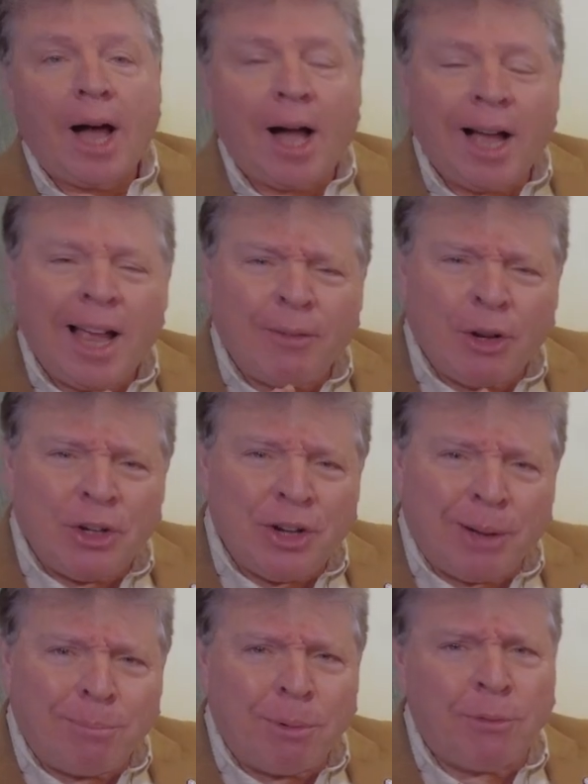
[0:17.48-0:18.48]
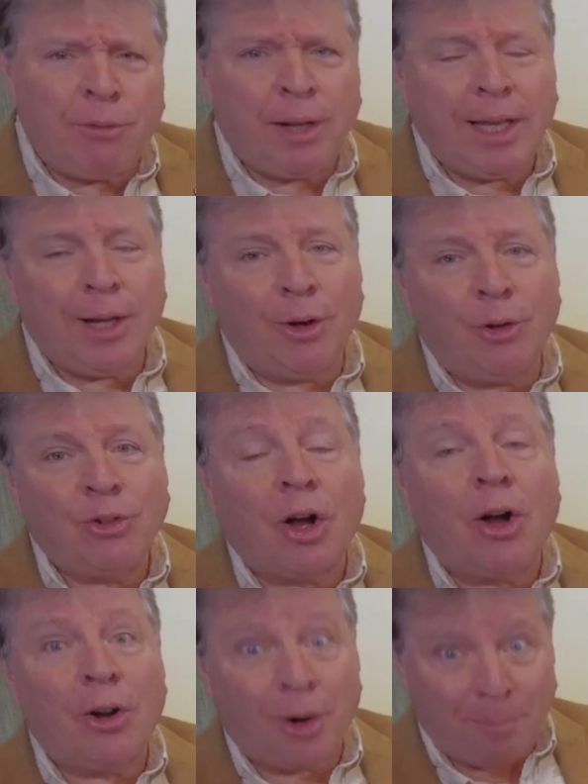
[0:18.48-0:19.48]
I have a number of videos
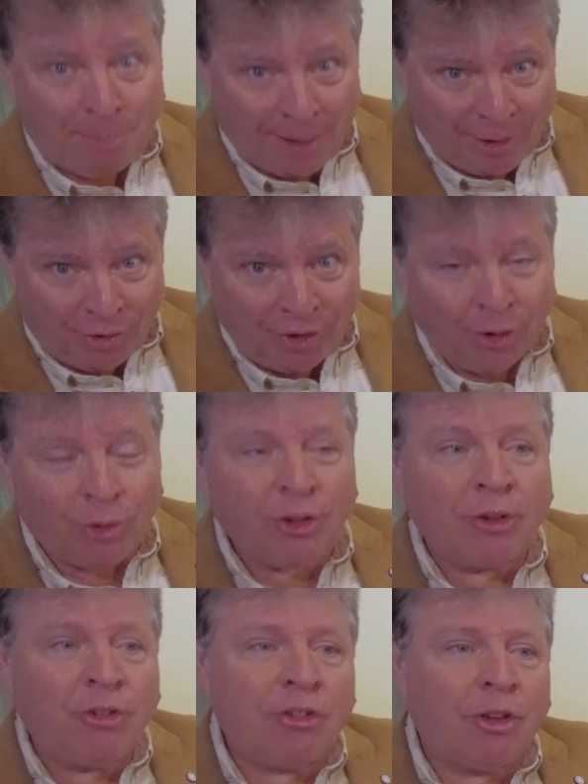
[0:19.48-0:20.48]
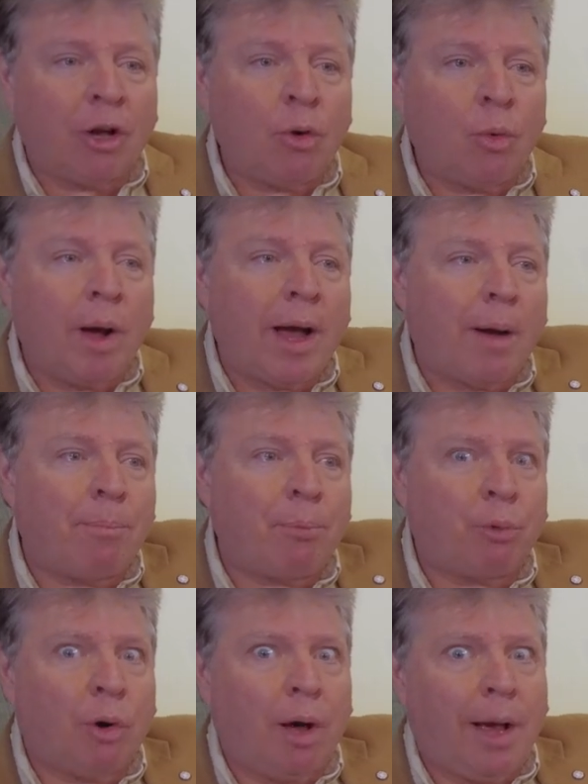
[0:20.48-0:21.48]
on arpeggios and just a quick
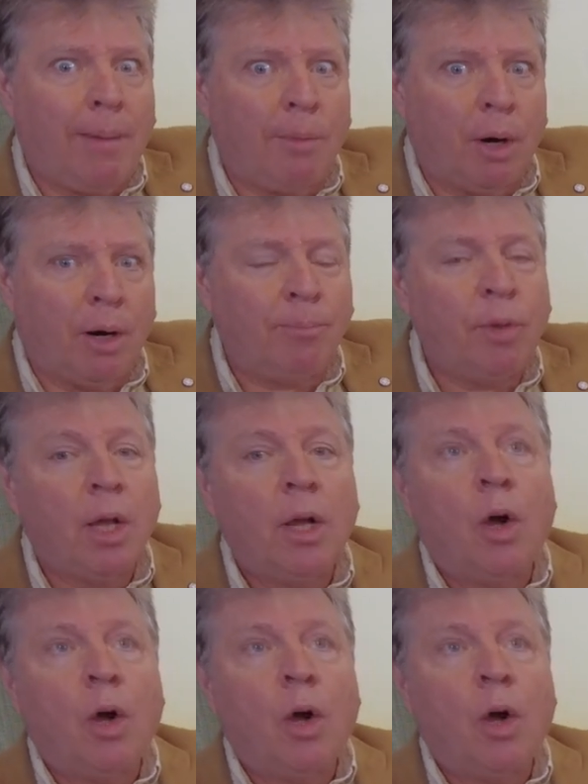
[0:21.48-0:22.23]
primer.